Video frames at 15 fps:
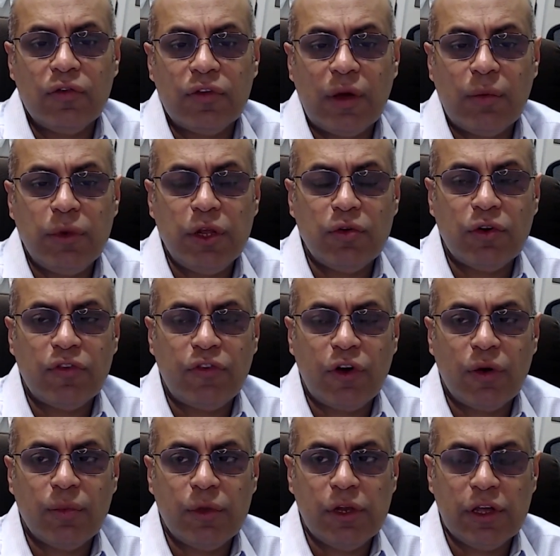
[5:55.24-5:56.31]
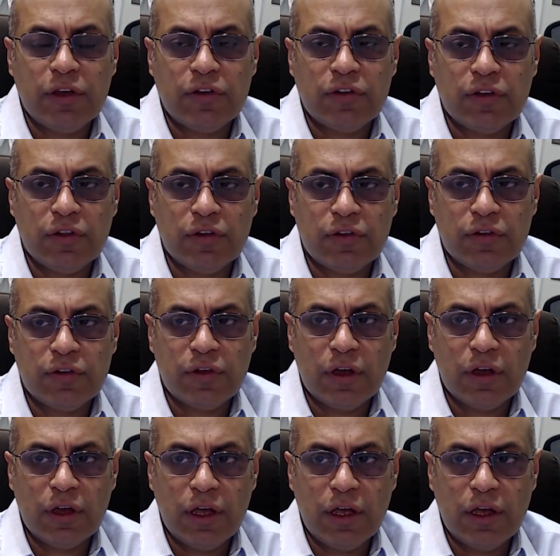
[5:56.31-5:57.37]
Some newer formulations
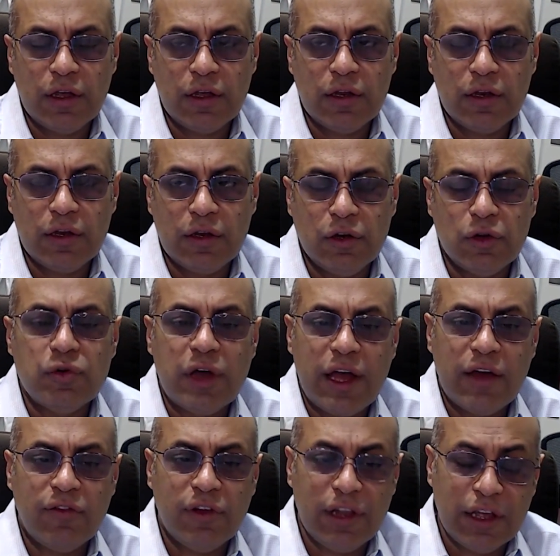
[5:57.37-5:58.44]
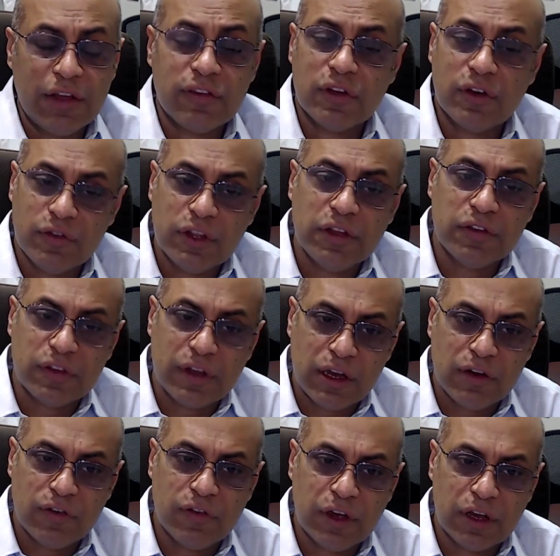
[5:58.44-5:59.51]
do have less of these
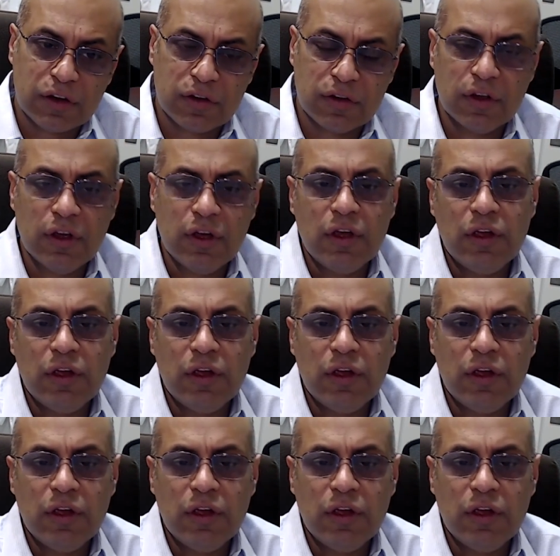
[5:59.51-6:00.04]
side effects,